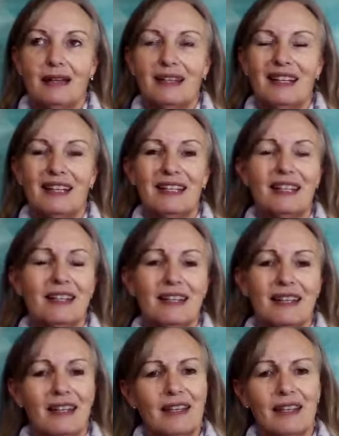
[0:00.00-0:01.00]
And I didn't
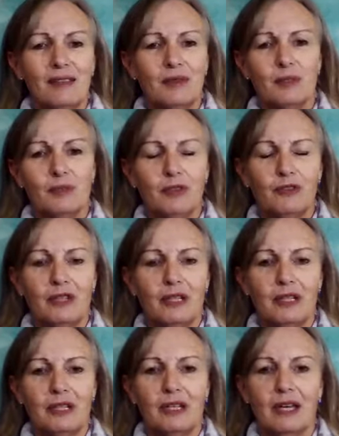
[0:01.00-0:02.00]
think anything was
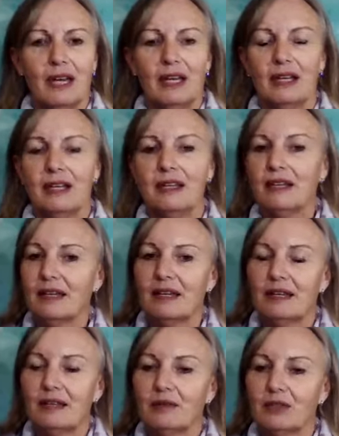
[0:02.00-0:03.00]
moving, and I didn't think
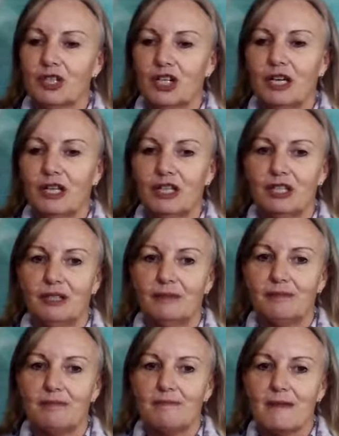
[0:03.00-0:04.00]
anything was
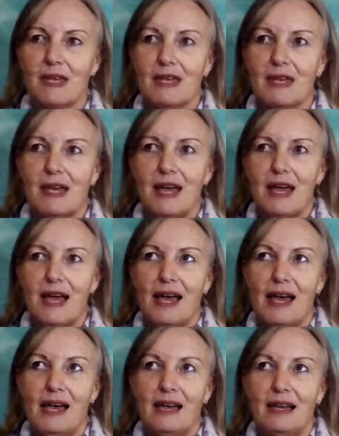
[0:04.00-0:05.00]
changing.
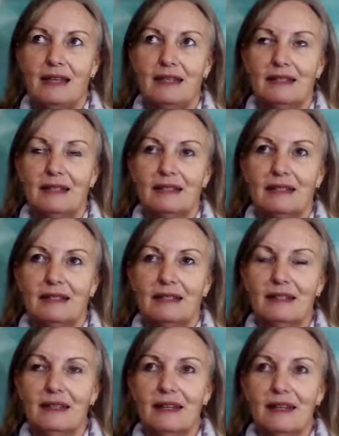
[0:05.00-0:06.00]
And
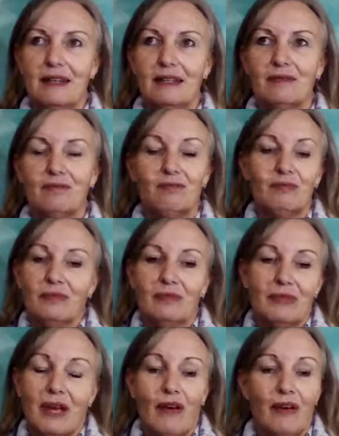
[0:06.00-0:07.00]
I
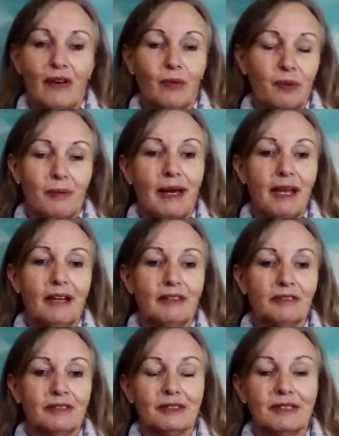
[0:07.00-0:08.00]
carried on with my
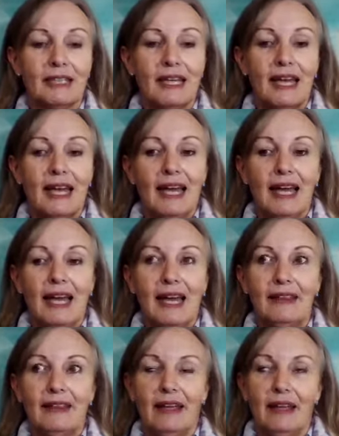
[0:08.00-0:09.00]
life.
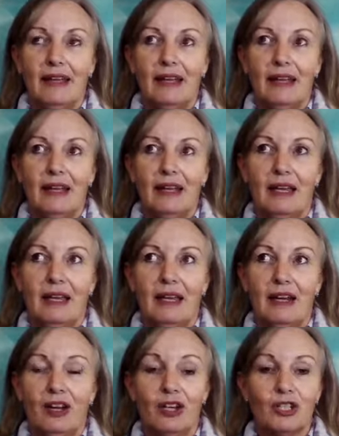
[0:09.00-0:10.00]
And then
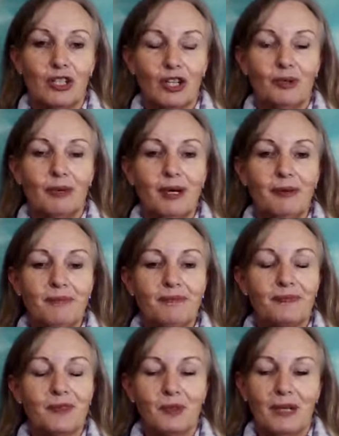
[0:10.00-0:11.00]
in October
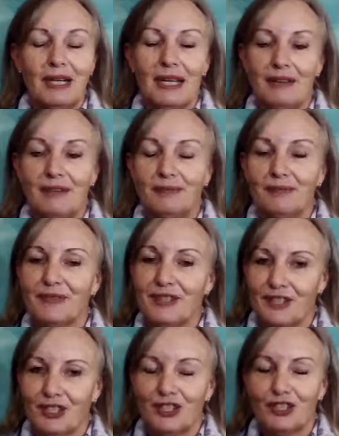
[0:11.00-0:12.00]
2011,
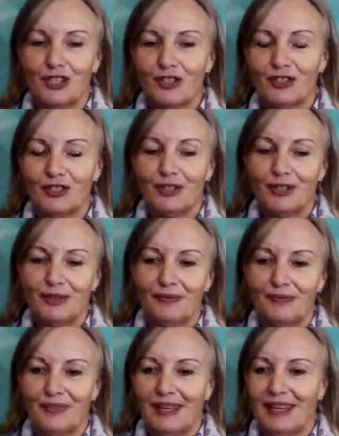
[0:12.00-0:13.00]
six years ago,
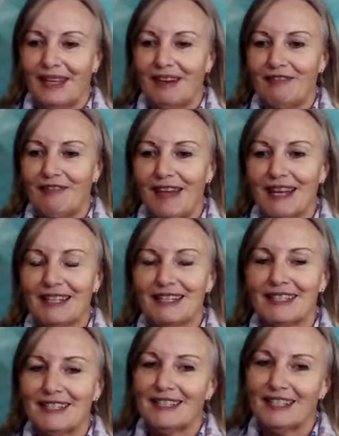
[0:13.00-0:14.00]
in fact,
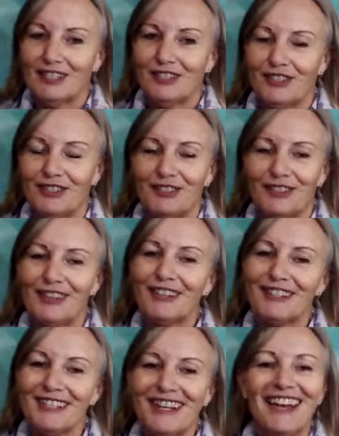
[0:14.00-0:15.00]
six years
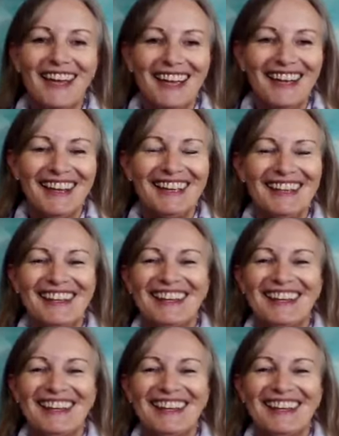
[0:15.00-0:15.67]
ago today,